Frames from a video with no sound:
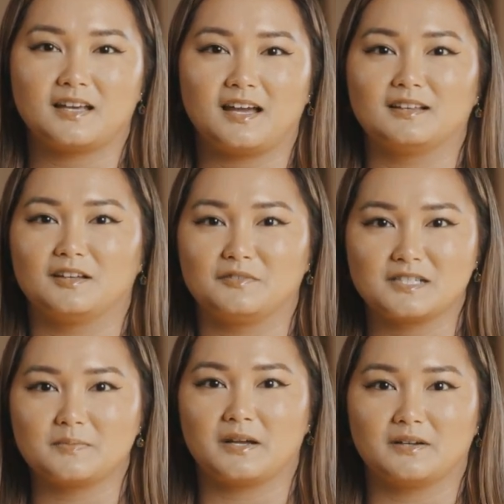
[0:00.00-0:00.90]
I love
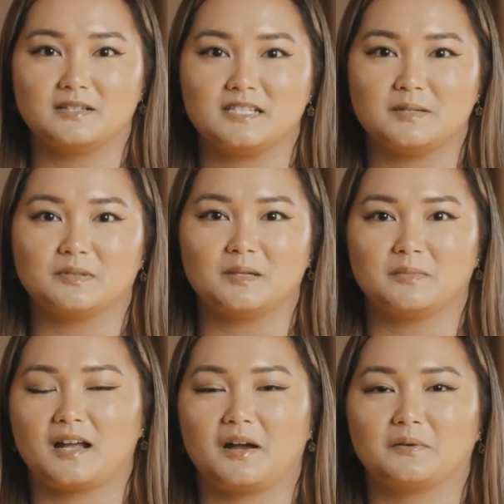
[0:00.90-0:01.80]
this parent deeply,
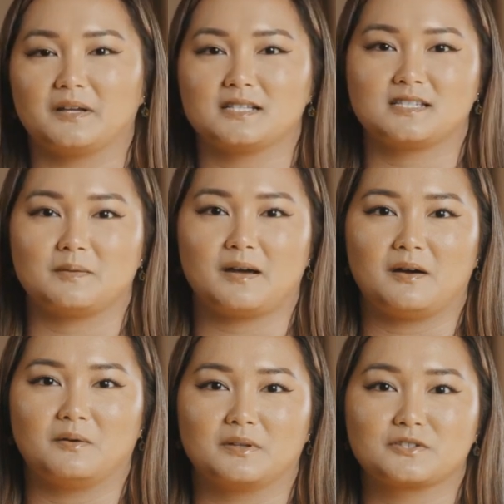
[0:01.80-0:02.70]
but how do I step
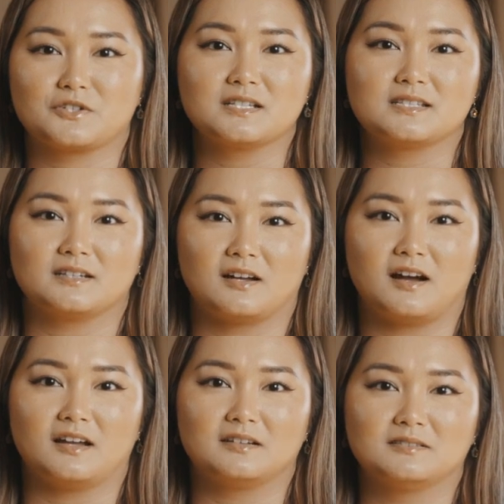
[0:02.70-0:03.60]
out with trust in
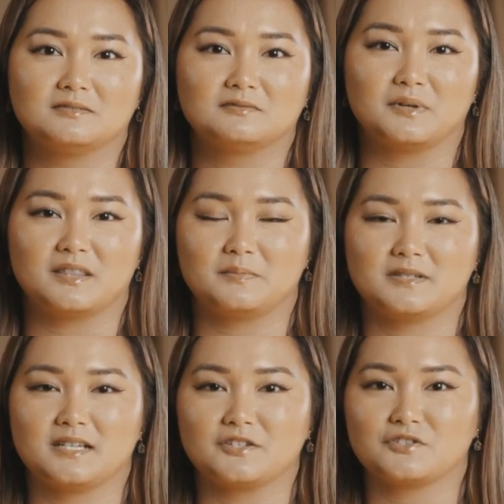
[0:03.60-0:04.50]
God when the
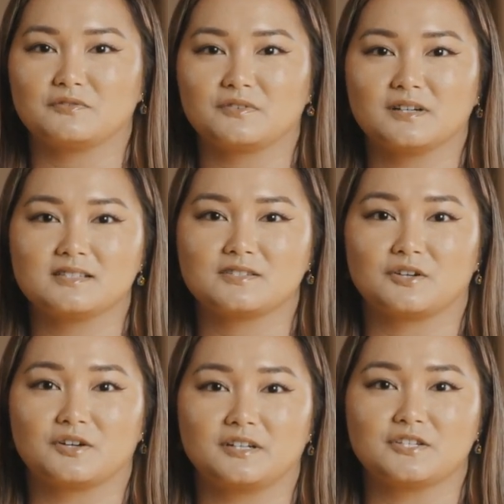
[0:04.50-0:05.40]
potential for us
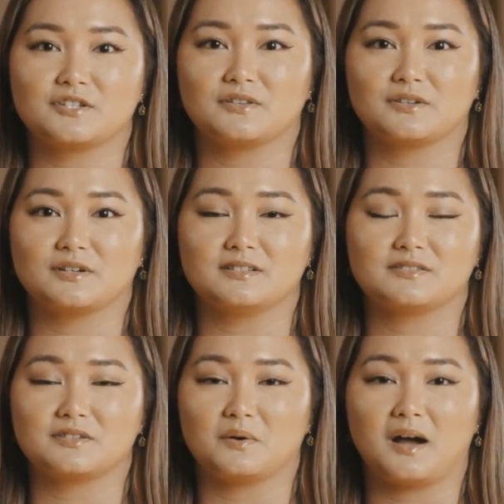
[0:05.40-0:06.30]
to hurt each other
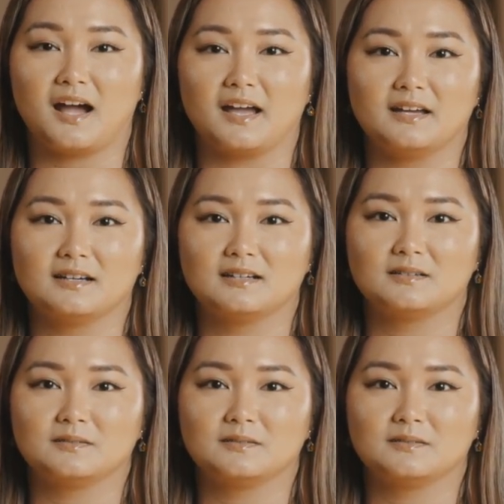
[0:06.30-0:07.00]
is so high?